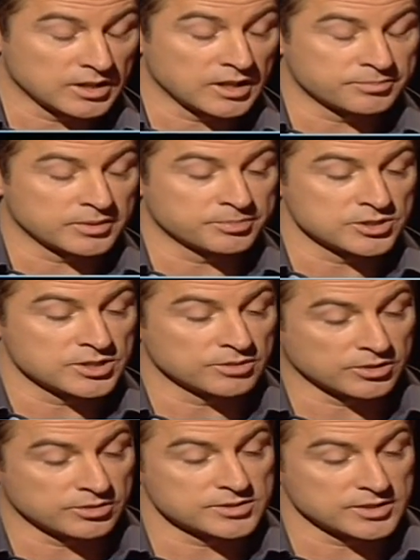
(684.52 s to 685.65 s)
I appreciate what
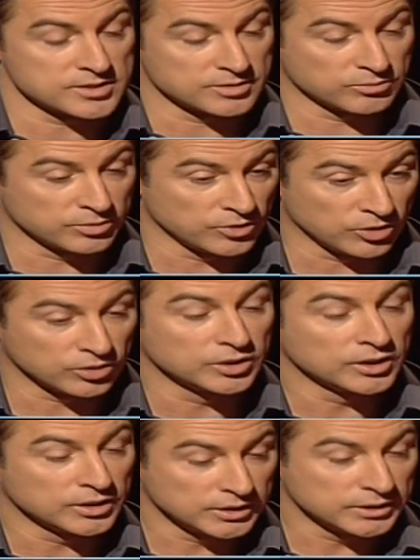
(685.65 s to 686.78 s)
Chris says that we've not.
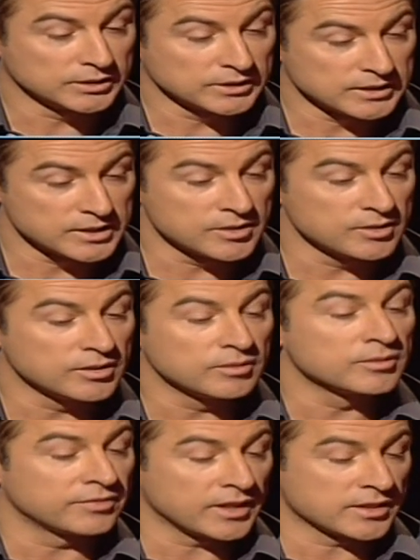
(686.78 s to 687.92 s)

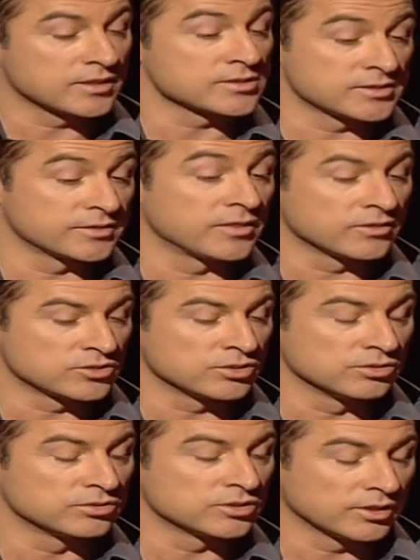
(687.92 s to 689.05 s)
The fact that this has survived two
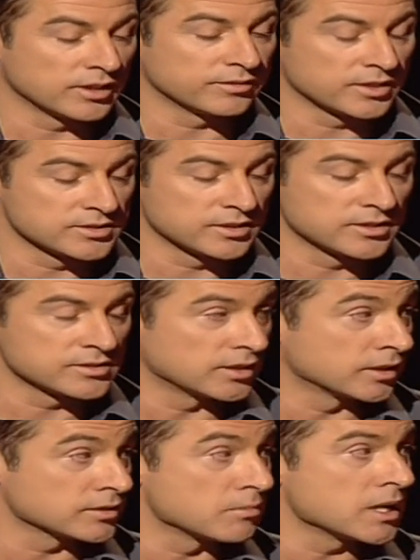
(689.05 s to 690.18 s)
two lifelines and instinct
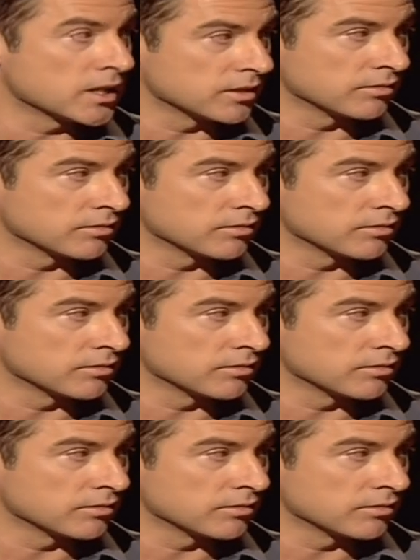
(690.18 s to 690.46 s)
doesn't make it the